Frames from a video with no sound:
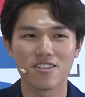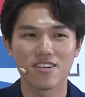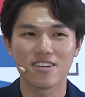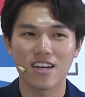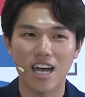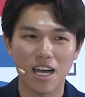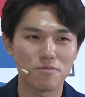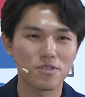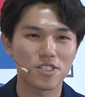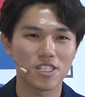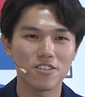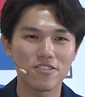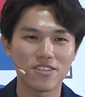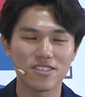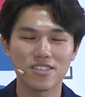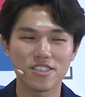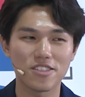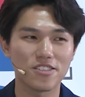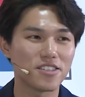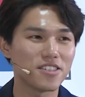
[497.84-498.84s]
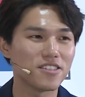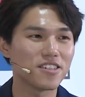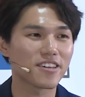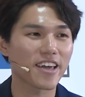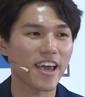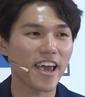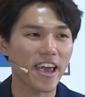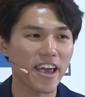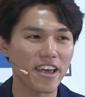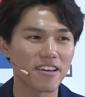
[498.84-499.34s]
I'm still in this senior
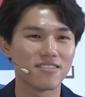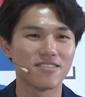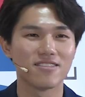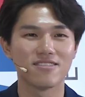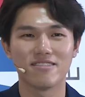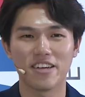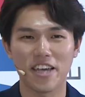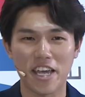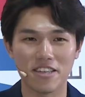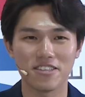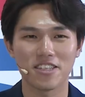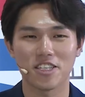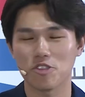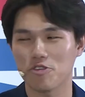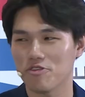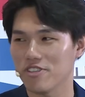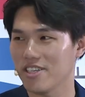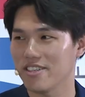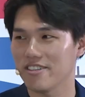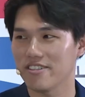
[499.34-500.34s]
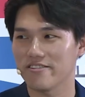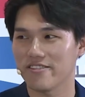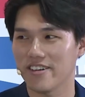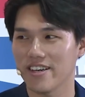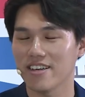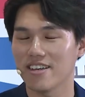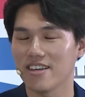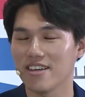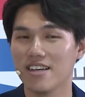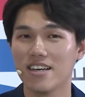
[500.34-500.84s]
care industry,
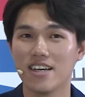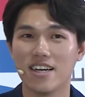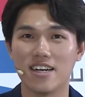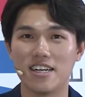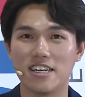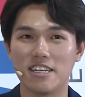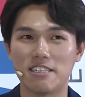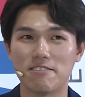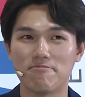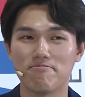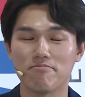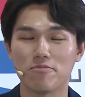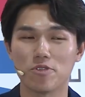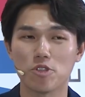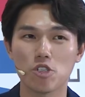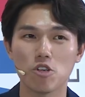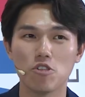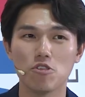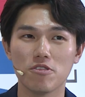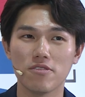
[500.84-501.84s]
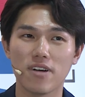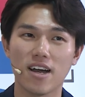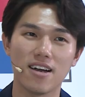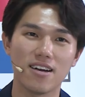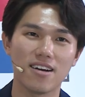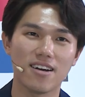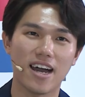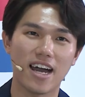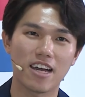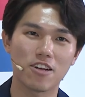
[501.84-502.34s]
right? So
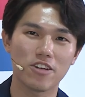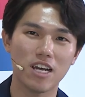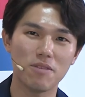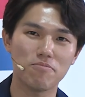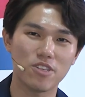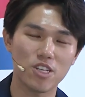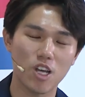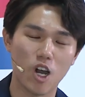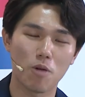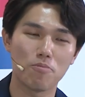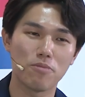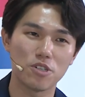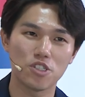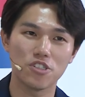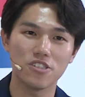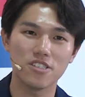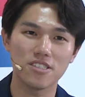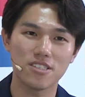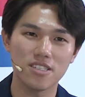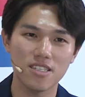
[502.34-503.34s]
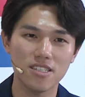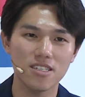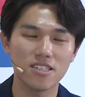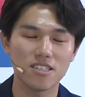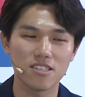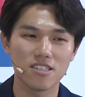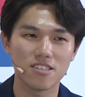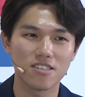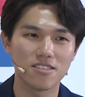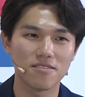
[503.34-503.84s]
I grabbed the opportunity
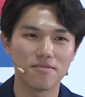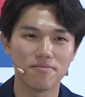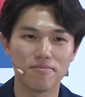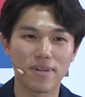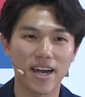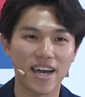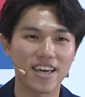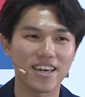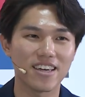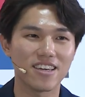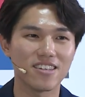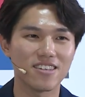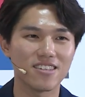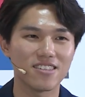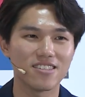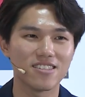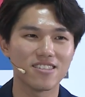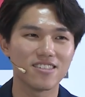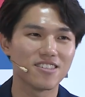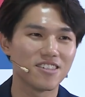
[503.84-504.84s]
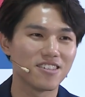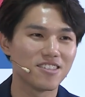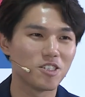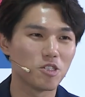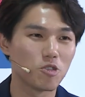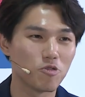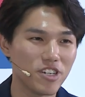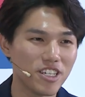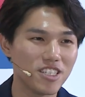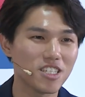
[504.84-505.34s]
by
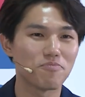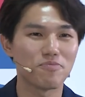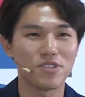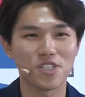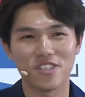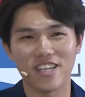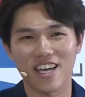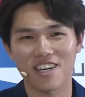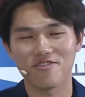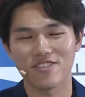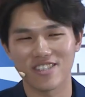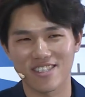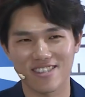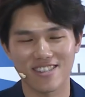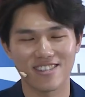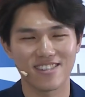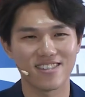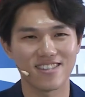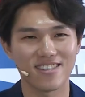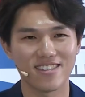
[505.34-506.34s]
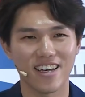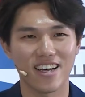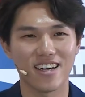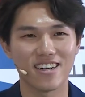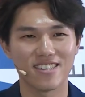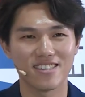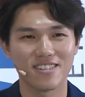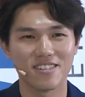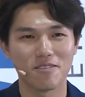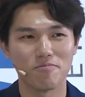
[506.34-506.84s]
doing the pitch deck first. Yeah,
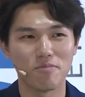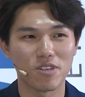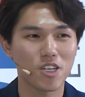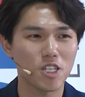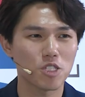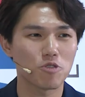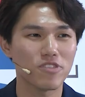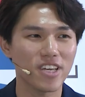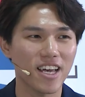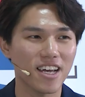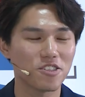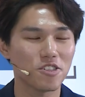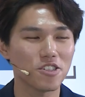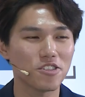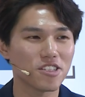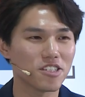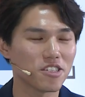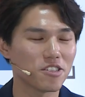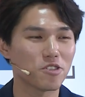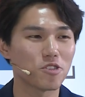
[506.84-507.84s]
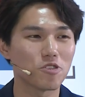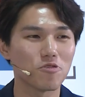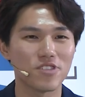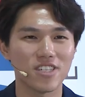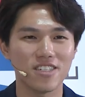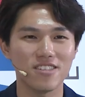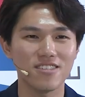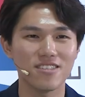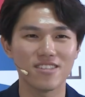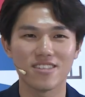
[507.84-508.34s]
because we are just a
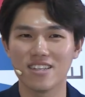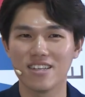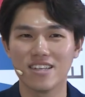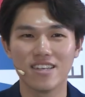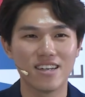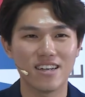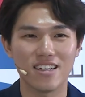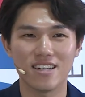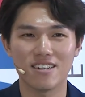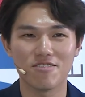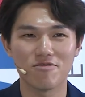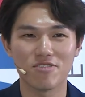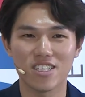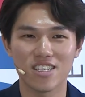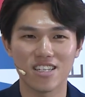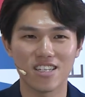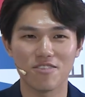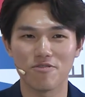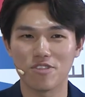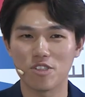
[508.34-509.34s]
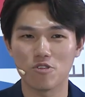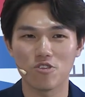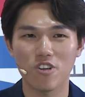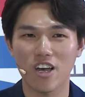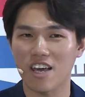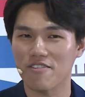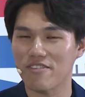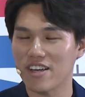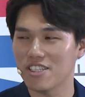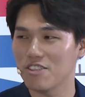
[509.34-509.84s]
student, we do not
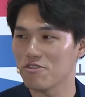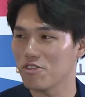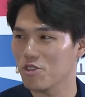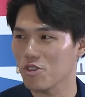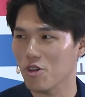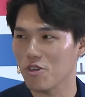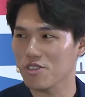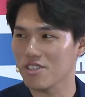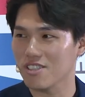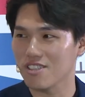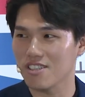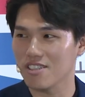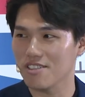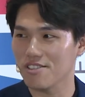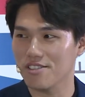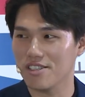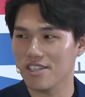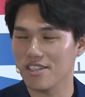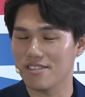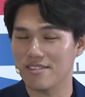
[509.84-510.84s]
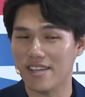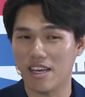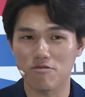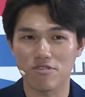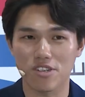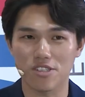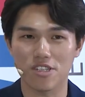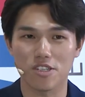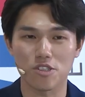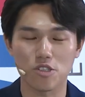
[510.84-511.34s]
have any resources,
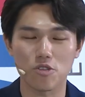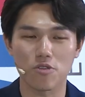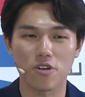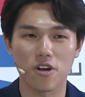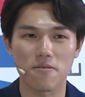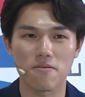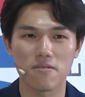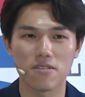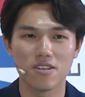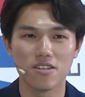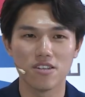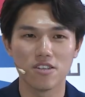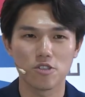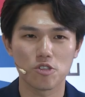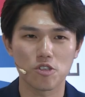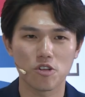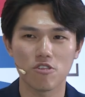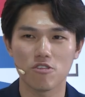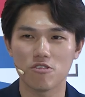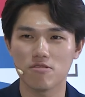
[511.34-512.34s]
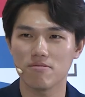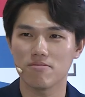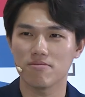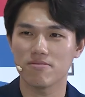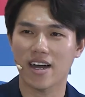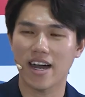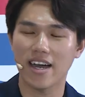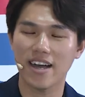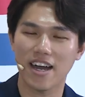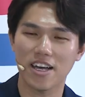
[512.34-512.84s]
networks, and so on. So
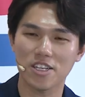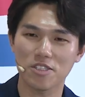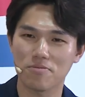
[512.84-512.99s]
I asked